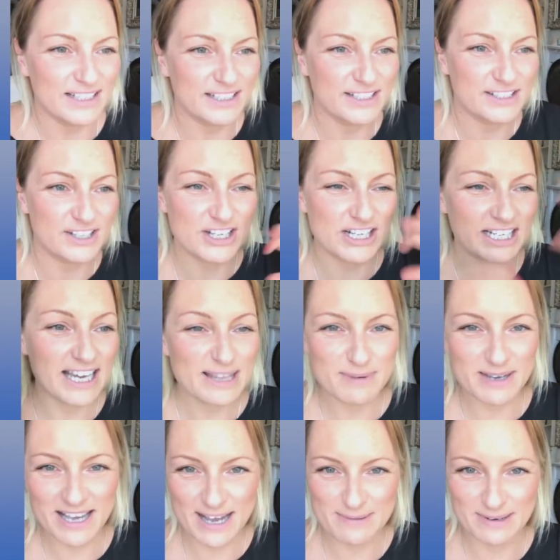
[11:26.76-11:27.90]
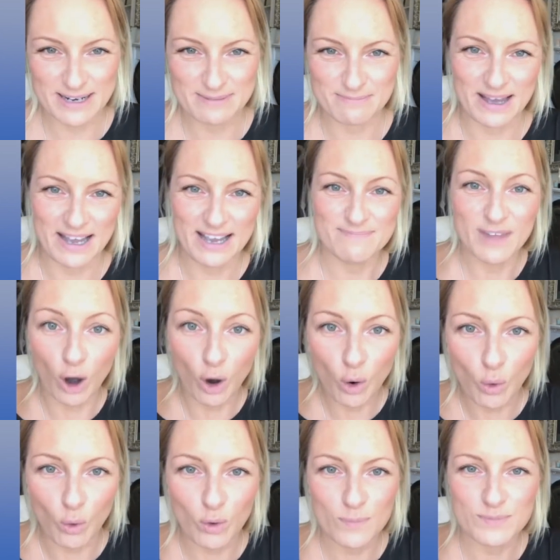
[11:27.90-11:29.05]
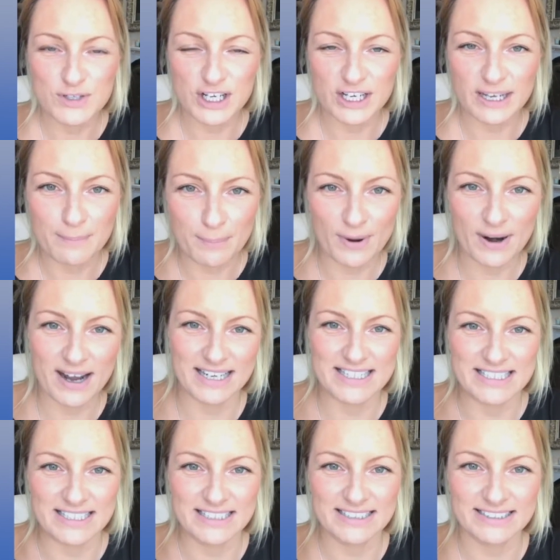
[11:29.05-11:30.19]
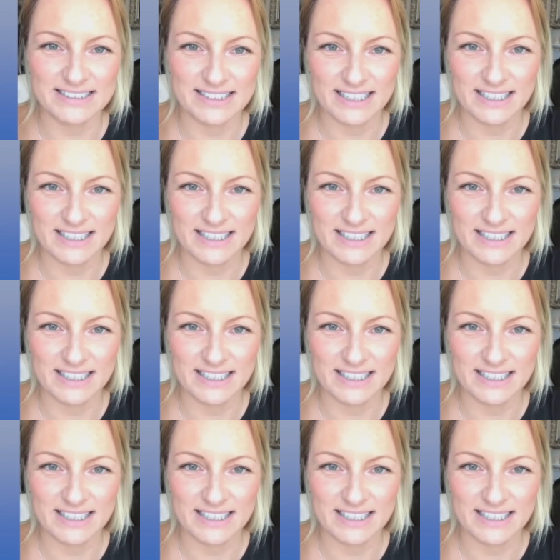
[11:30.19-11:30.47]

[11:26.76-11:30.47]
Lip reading: so you can either be a hibernating bear, or you can practice